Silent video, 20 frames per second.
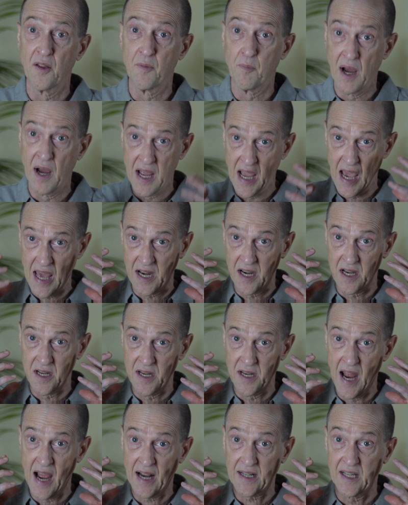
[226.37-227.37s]
my head and
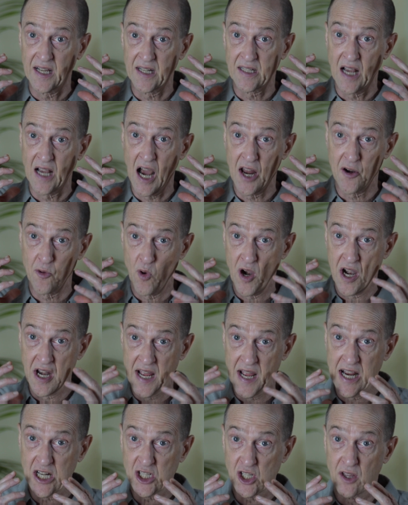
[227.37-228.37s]
neck had gotten
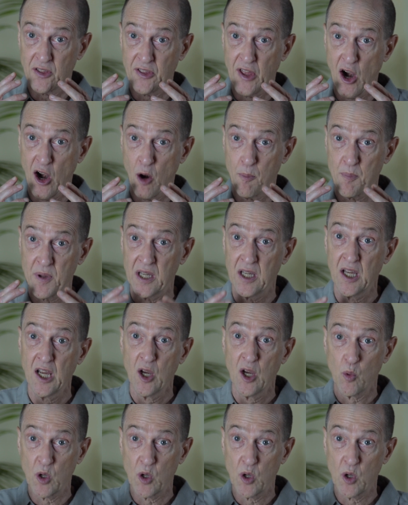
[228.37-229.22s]
radiation therapy,